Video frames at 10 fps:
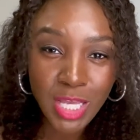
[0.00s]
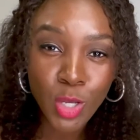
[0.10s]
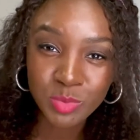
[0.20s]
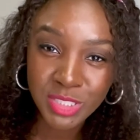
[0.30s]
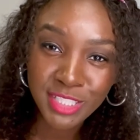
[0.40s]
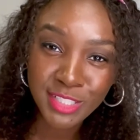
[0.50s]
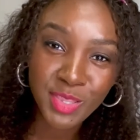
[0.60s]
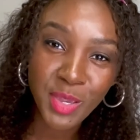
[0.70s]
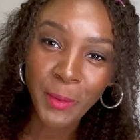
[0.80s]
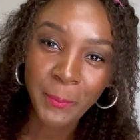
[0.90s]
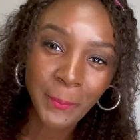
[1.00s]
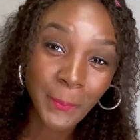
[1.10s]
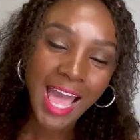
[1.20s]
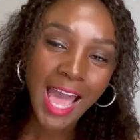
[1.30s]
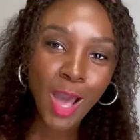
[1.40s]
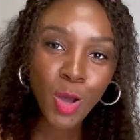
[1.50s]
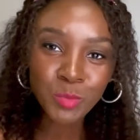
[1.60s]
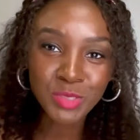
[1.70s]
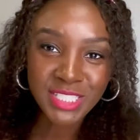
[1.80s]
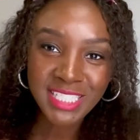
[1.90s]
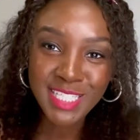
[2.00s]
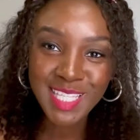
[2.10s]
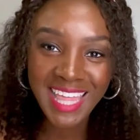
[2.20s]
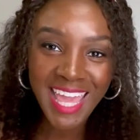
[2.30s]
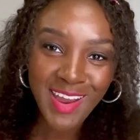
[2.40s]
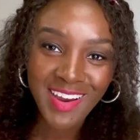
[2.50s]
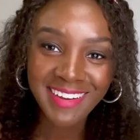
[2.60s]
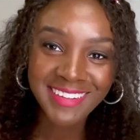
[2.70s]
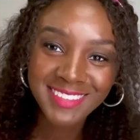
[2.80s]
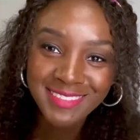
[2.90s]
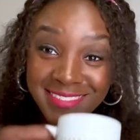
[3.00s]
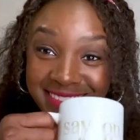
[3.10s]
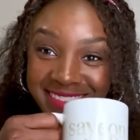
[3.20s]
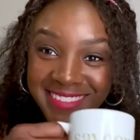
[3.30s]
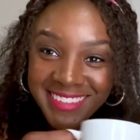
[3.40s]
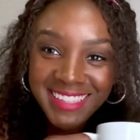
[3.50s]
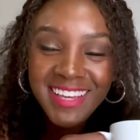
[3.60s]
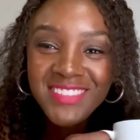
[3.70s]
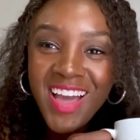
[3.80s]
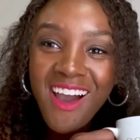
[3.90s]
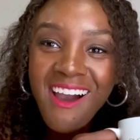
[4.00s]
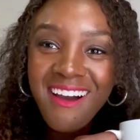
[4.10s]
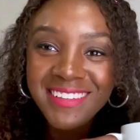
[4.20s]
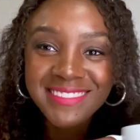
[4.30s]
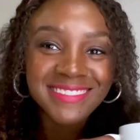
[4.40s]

I hope to see you there. Love y'all.